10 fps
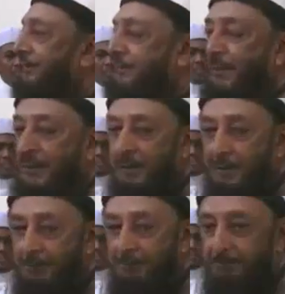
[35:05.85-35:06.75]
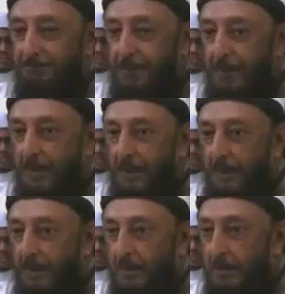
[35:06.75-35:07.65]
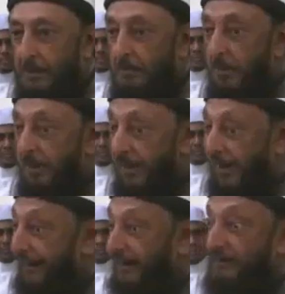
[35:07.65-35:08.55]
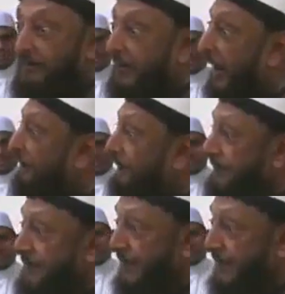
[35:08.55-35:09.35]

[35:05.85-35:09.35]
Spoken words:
in the market. The Malay doesn't have